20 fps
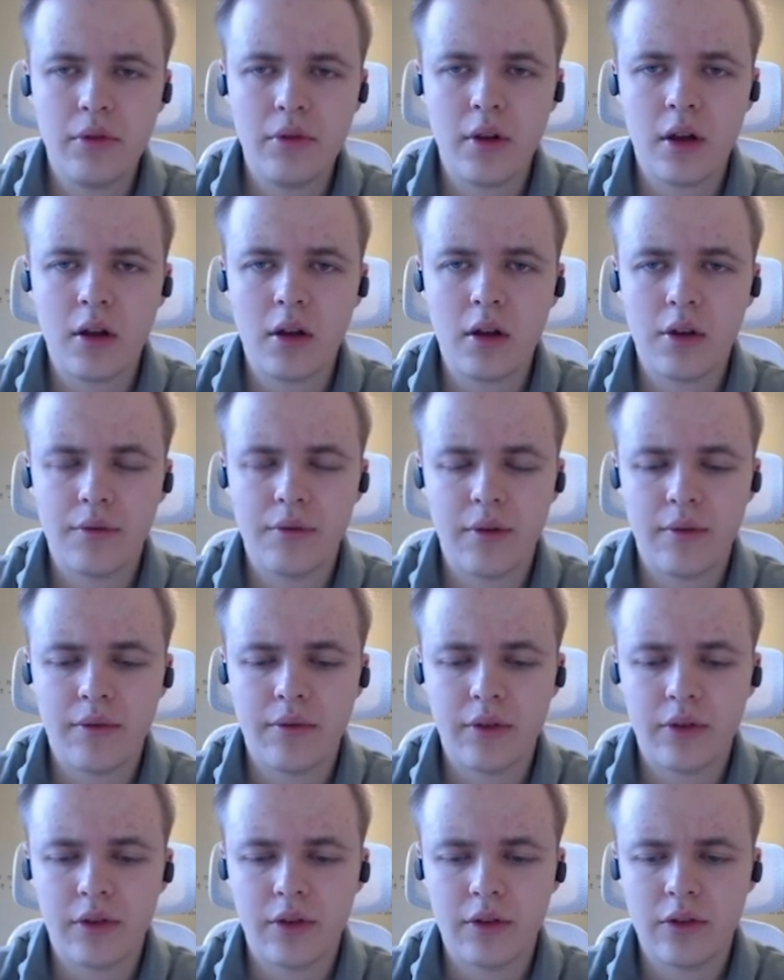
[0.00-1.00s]
a lot of
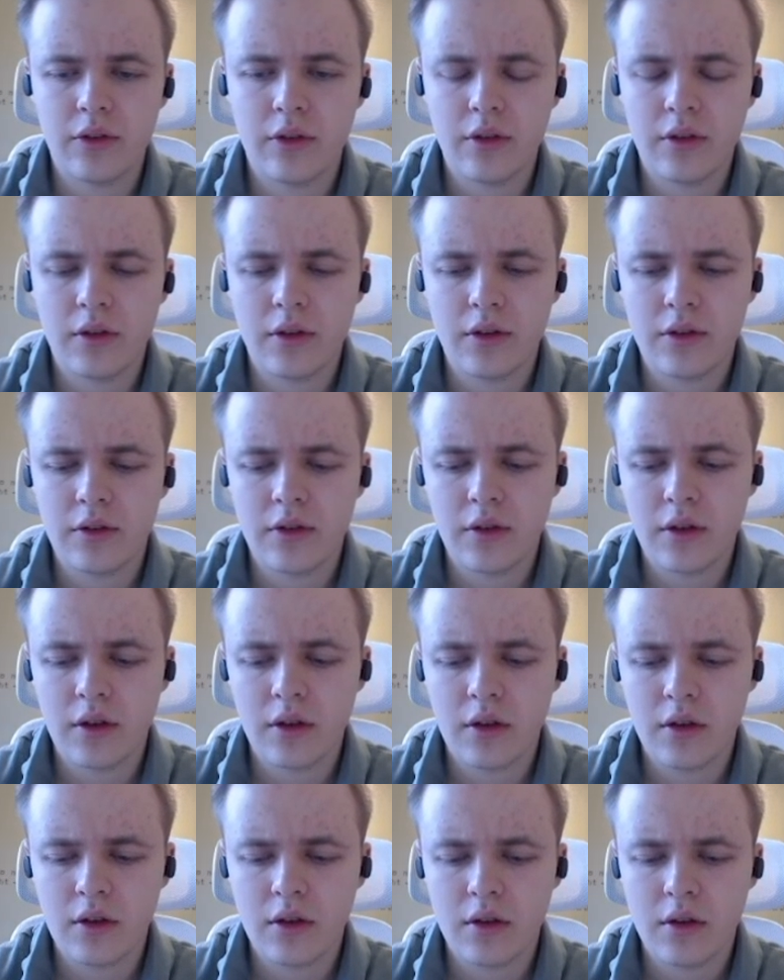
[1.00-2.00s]
emphasis on these
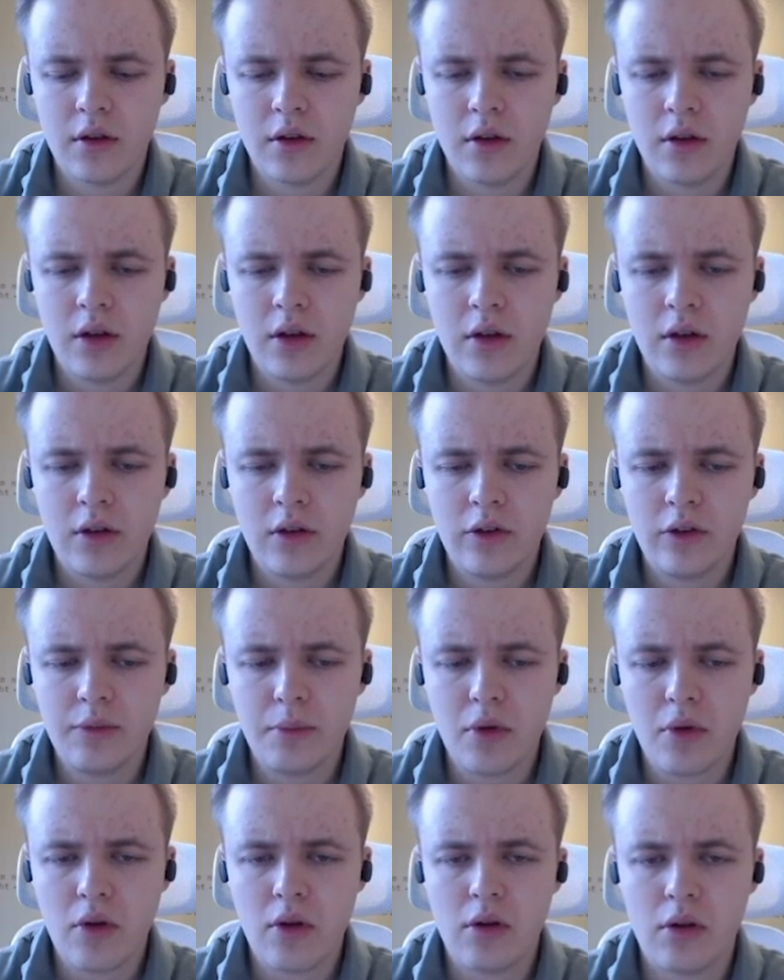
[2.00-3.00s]

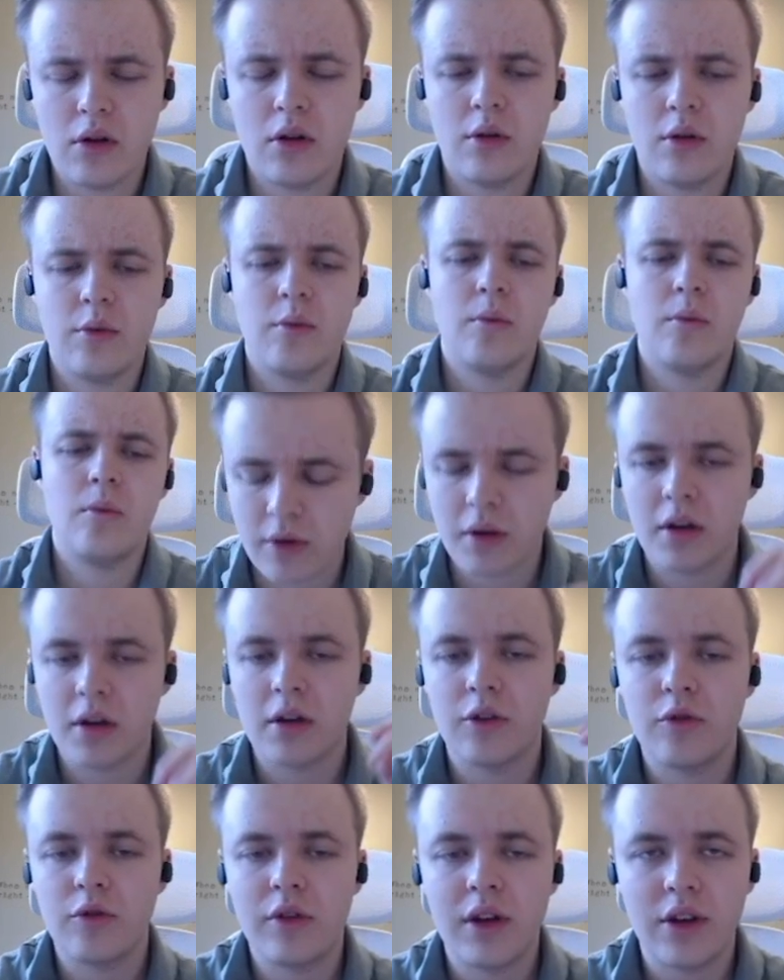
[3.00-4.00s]
small, I'm not gonna
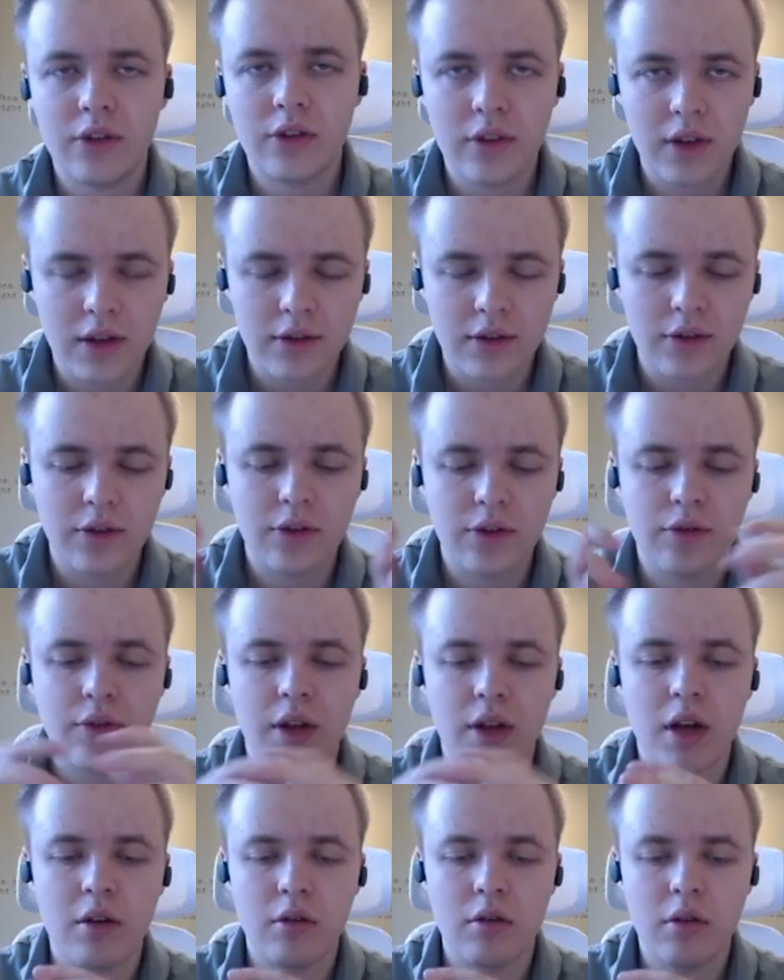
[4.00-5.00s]
treat as hints for
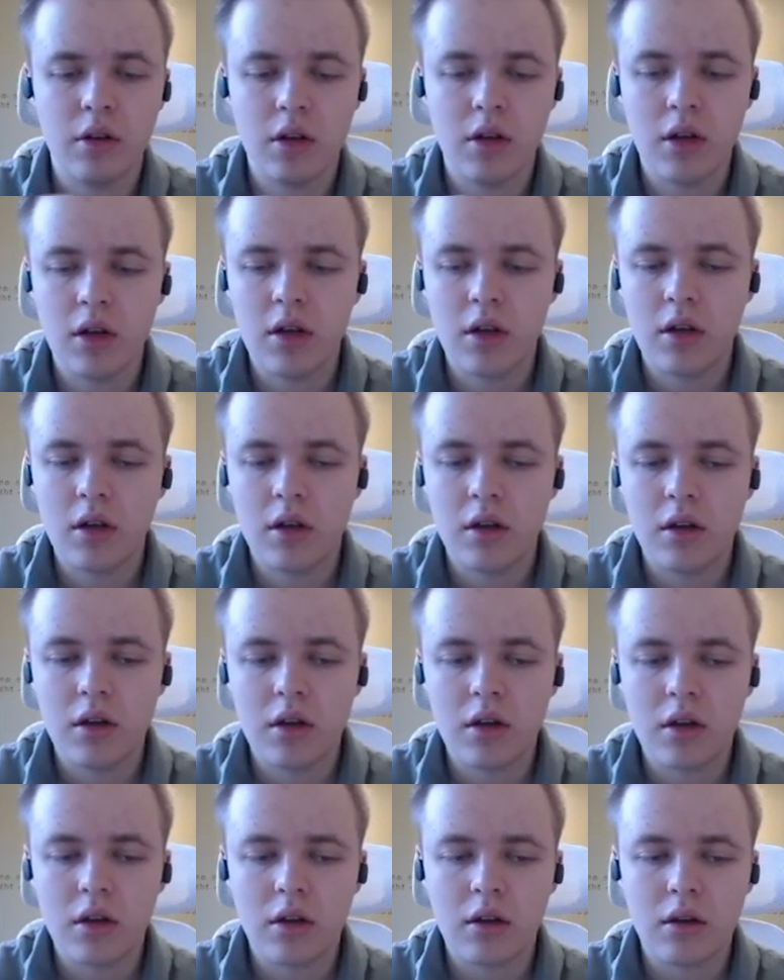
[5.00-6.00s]
now.
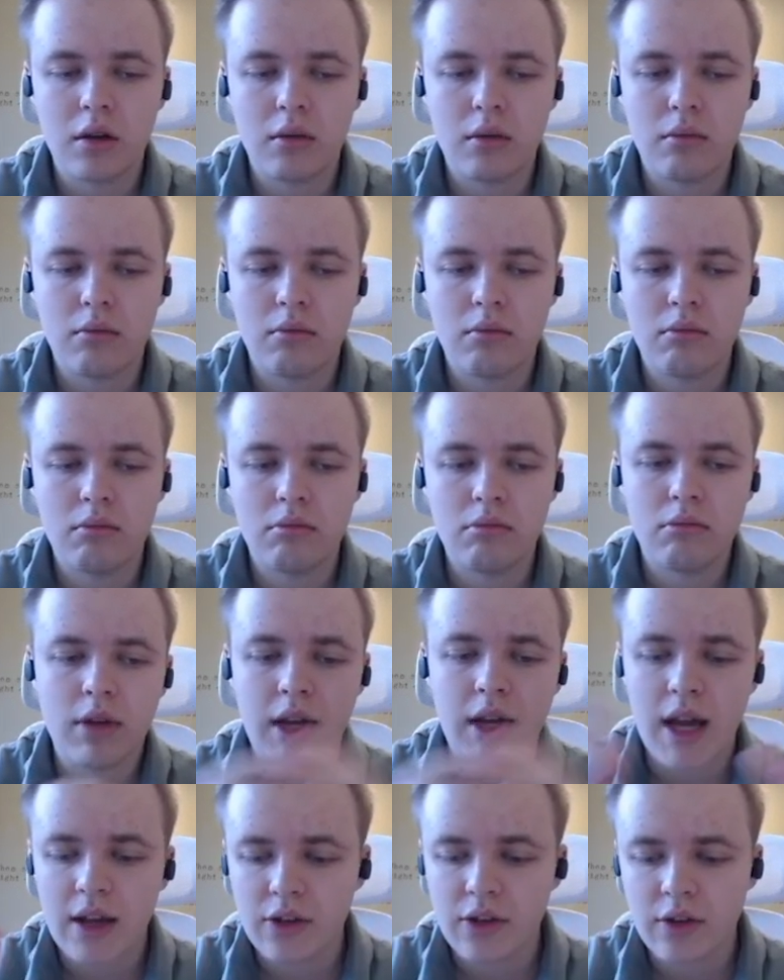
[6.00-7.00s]
An
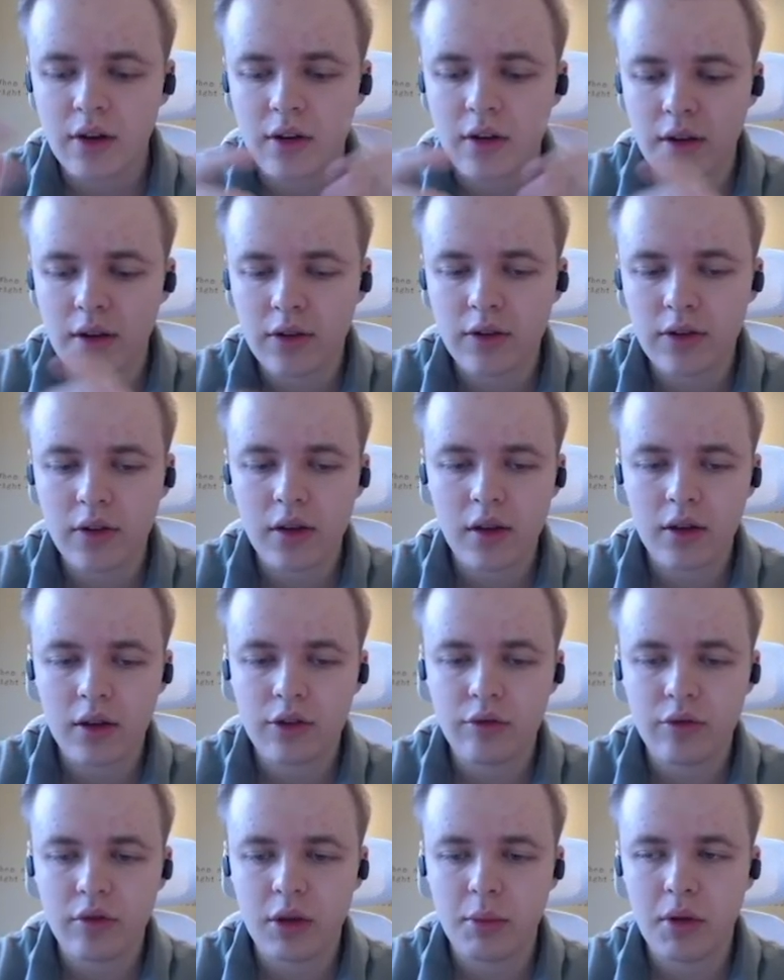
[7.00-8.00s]
accident at the
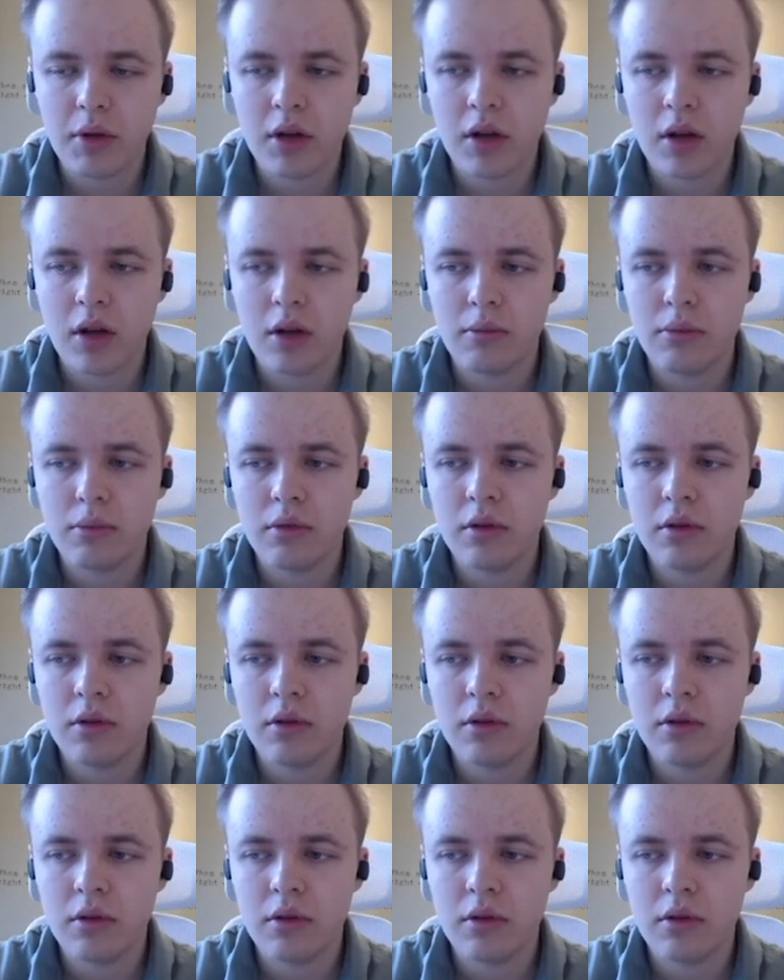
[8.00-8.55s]
astronomy club.